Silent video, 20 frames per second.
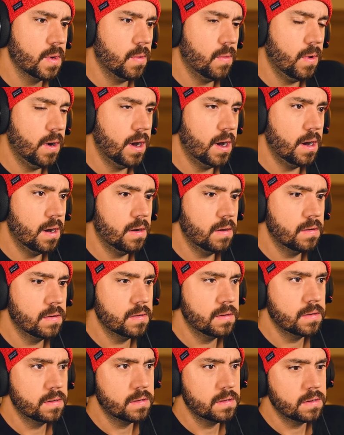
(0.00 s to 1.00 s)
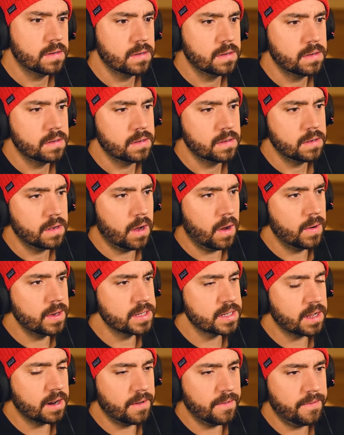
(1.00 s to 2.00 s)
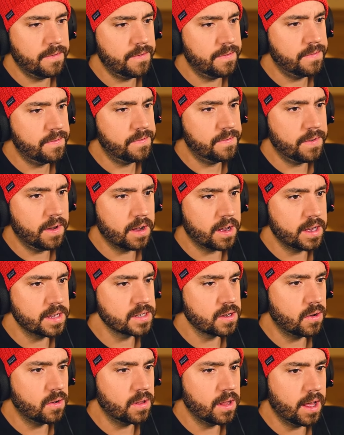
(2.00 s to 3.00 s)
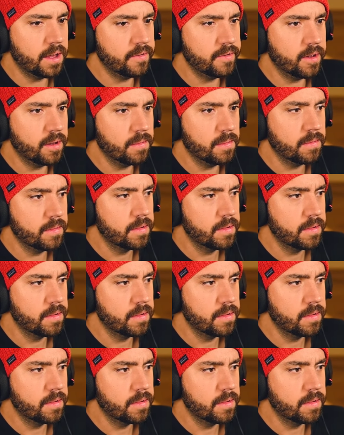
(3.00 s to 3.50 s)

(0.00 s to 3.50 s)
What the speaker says: Wow. Oh, he's gonna fuck his whole life up.